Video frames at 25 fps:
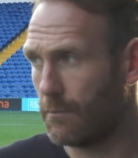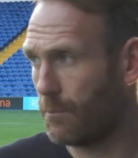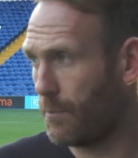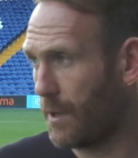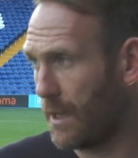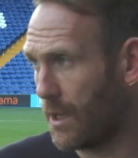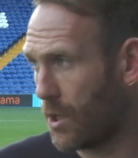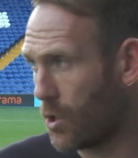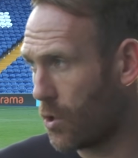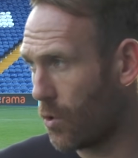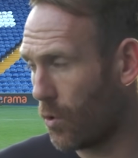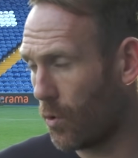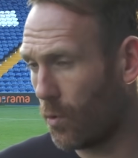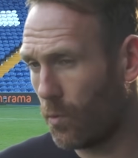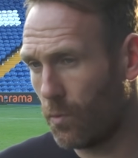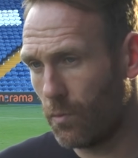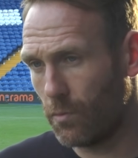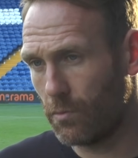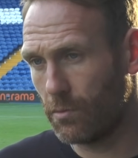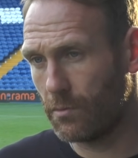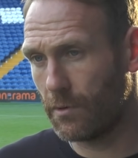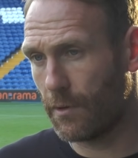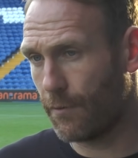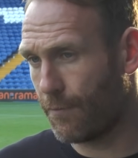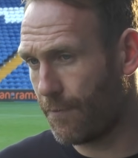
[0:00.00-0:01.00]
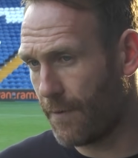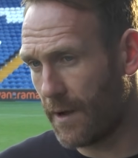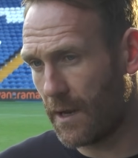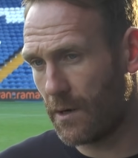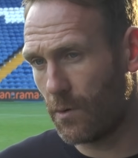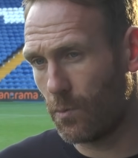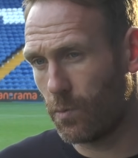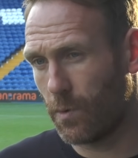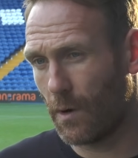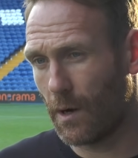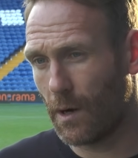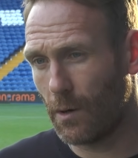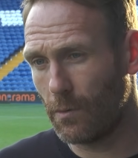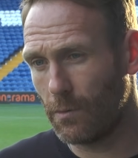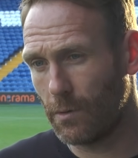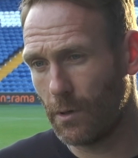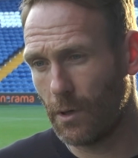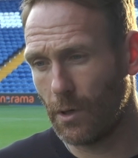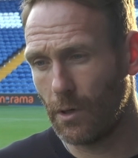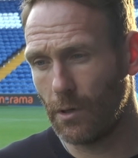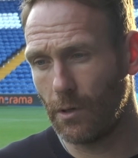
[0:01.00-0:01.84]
Be cool. Defend well.